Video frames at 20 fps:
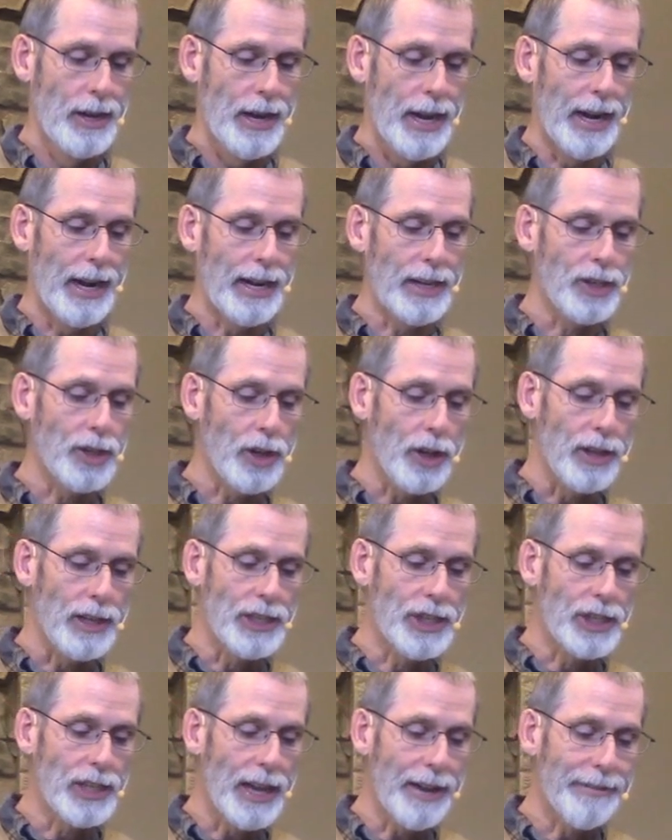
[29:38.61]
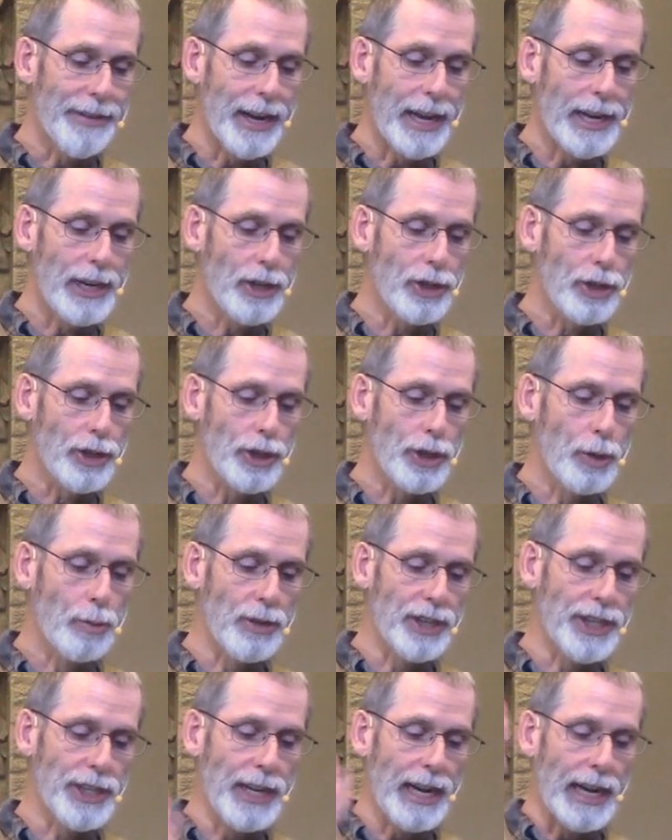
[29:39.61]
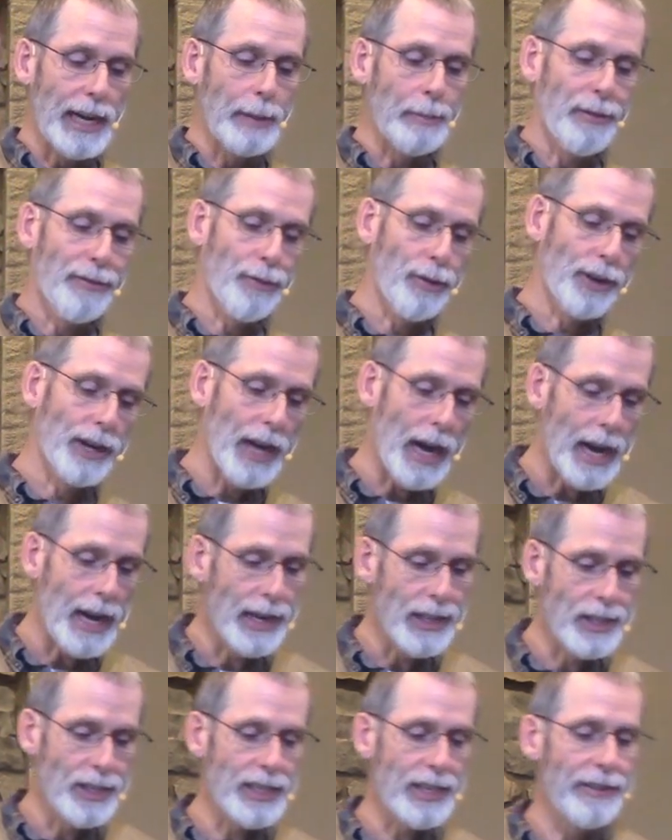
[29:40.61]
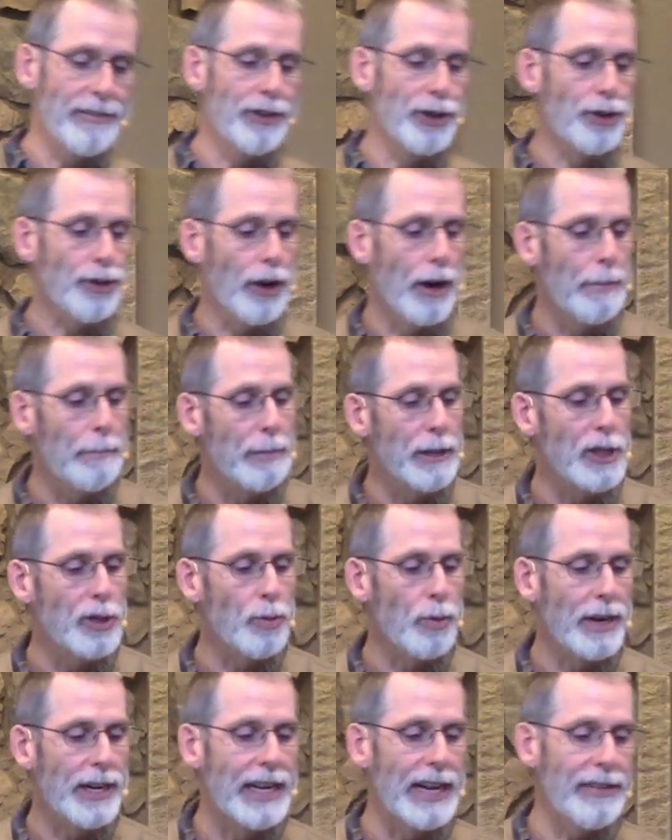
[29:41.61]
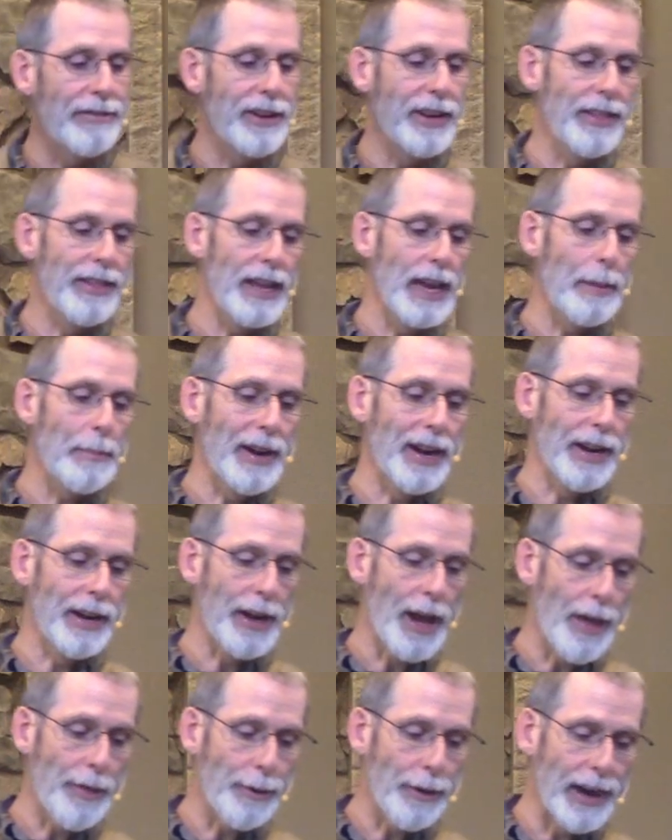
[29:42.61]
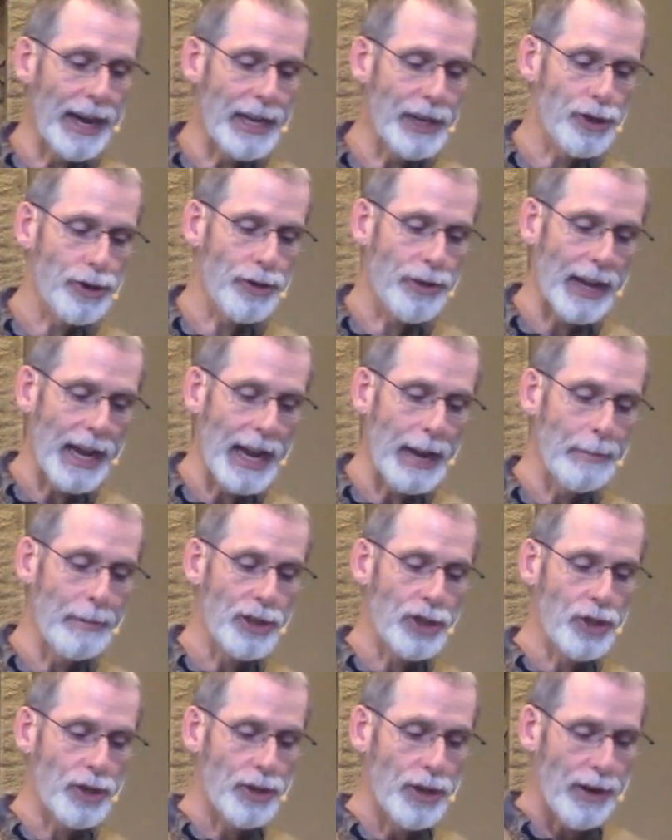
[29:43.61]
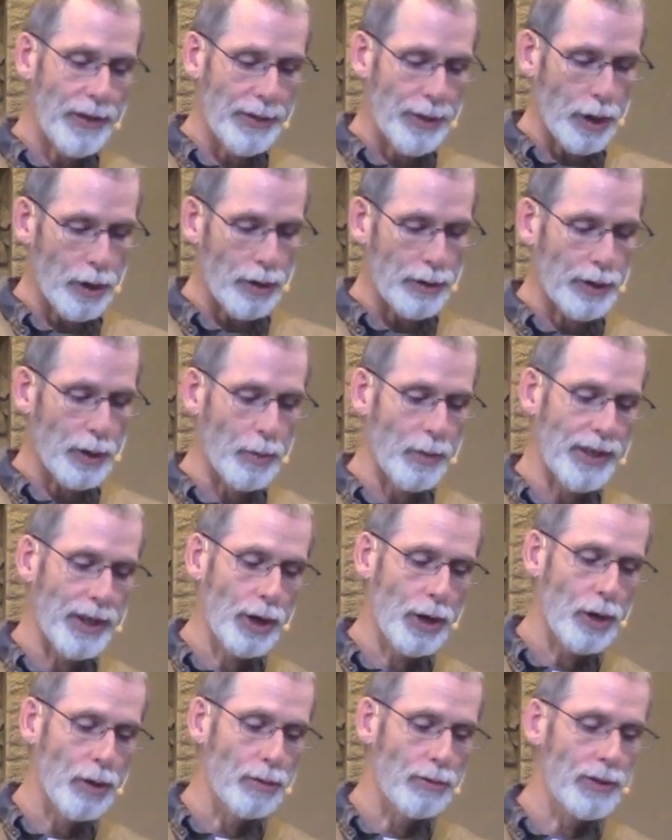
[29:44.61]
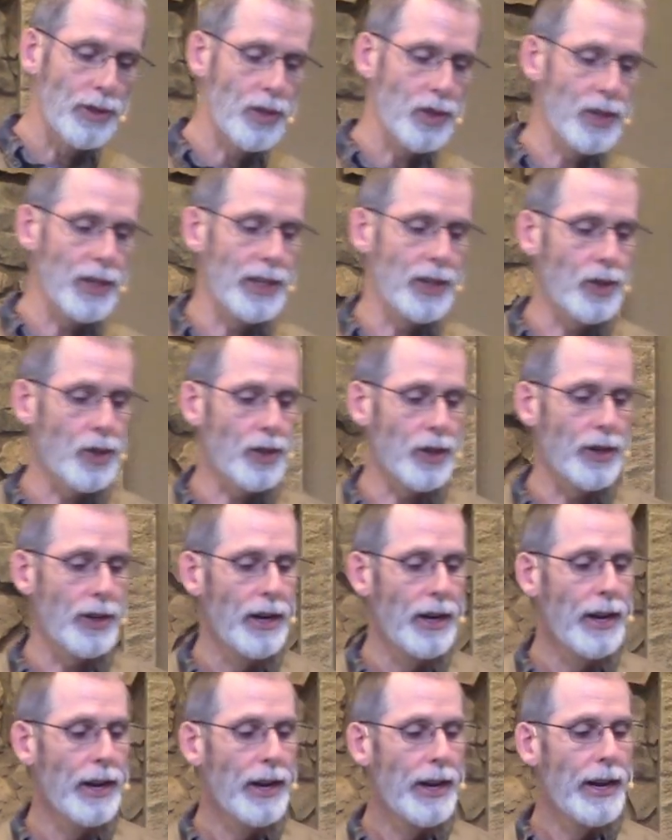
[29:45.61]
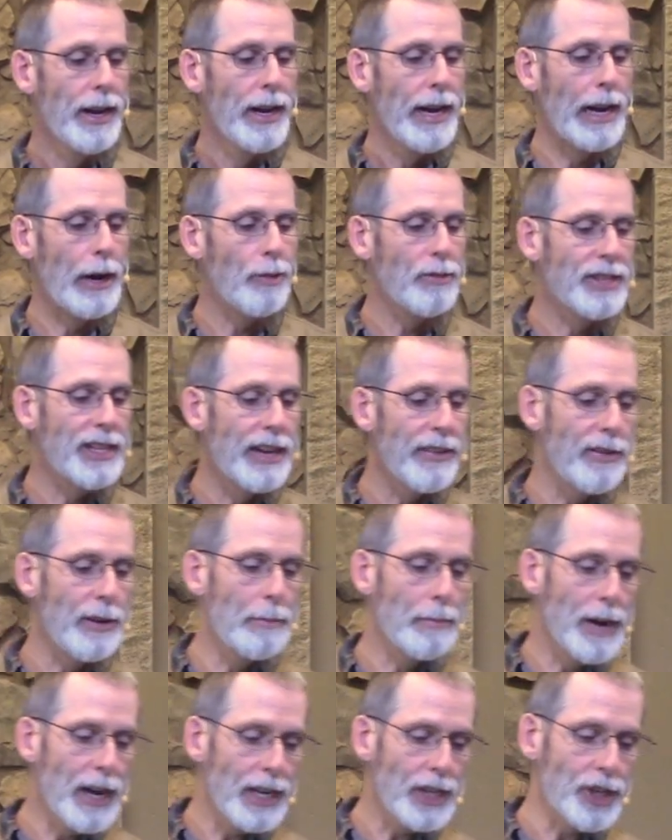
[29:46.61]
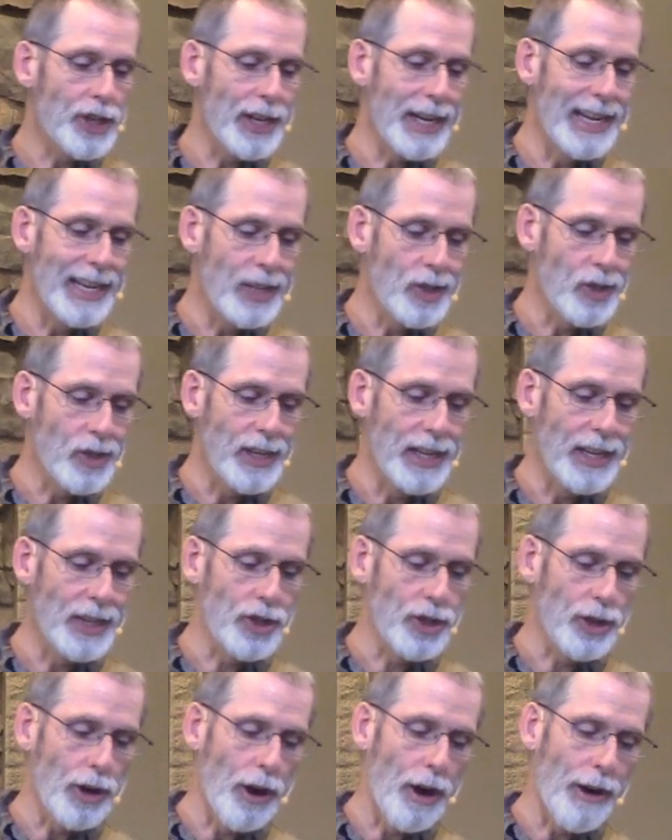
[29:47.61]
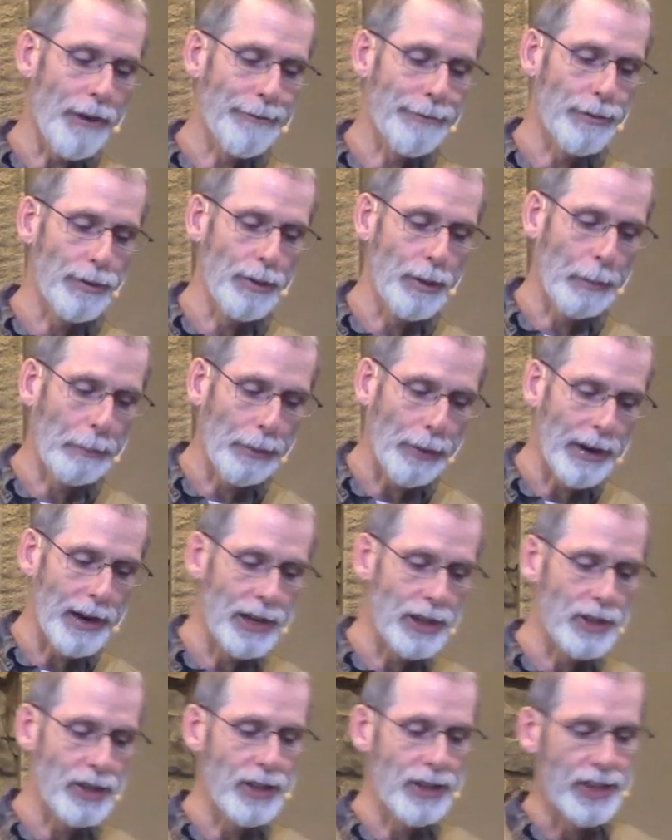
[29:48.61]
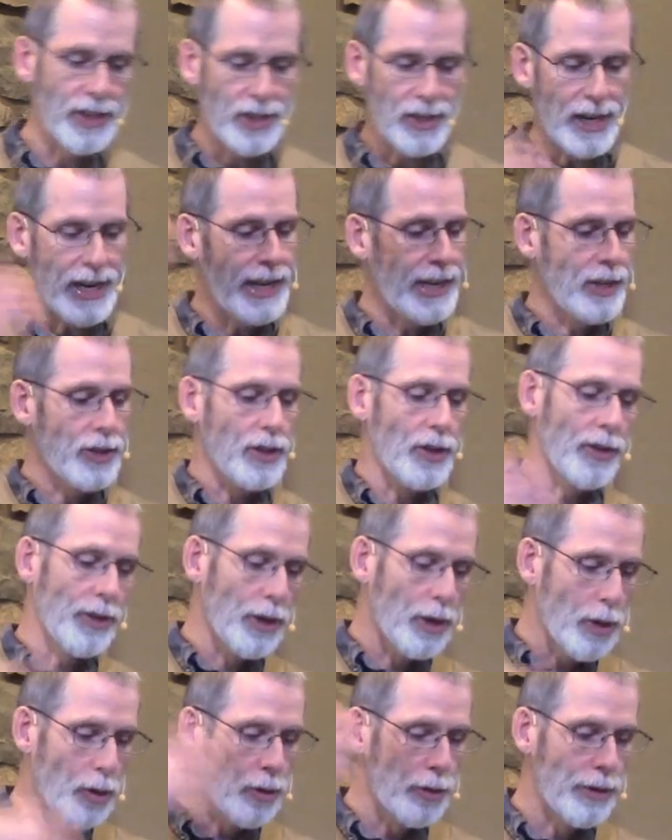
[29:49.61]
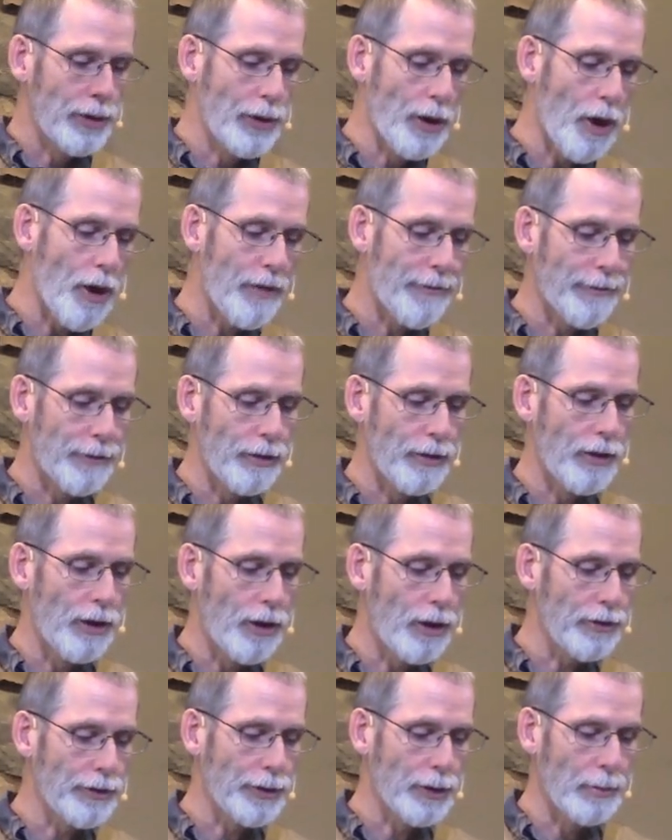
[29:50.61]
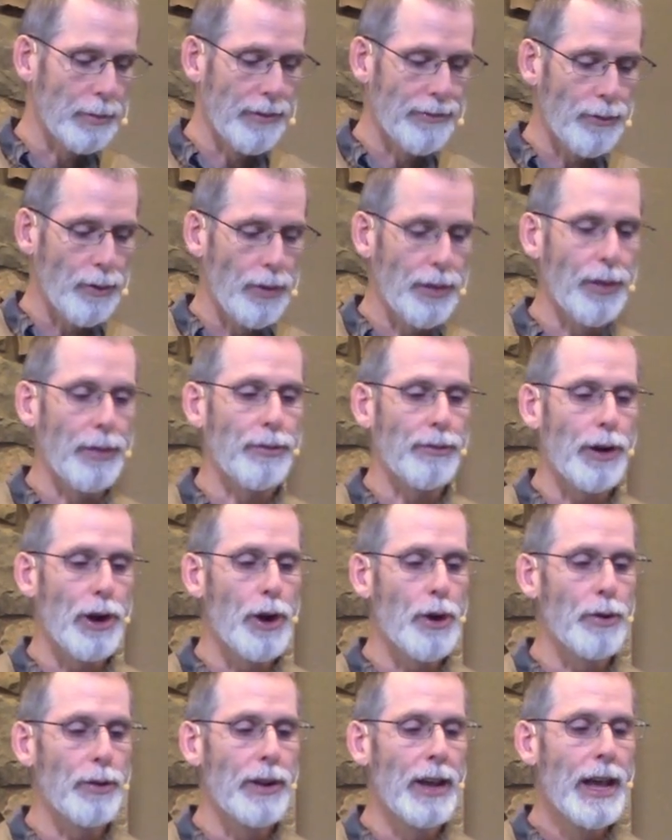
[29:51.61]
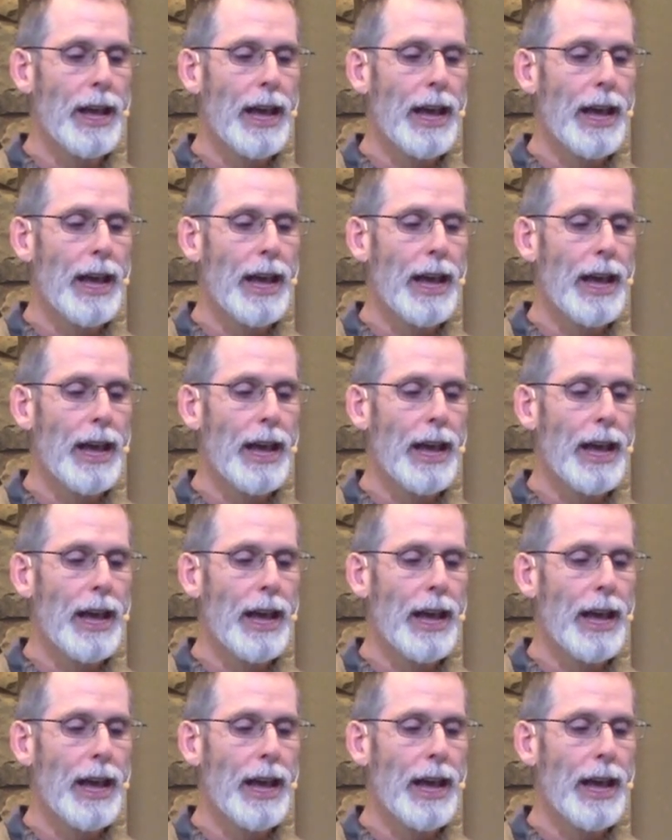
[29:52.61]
And I saw the seven angels who were standing before God, and seven trumpets were given to them. And another angel came and stood at the altar with the golden censer. And it was given much incense to offer the prayers of the saints on the golden altar before the throne.